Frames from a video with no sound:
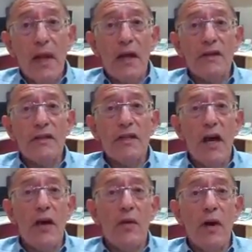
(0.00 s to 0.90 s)

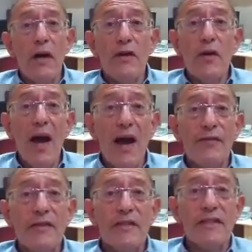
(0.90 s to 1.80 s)
so you
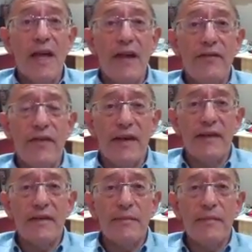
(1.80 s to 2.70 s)
have to stay
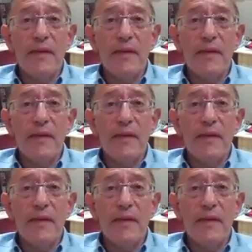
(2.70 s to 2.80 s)
fit.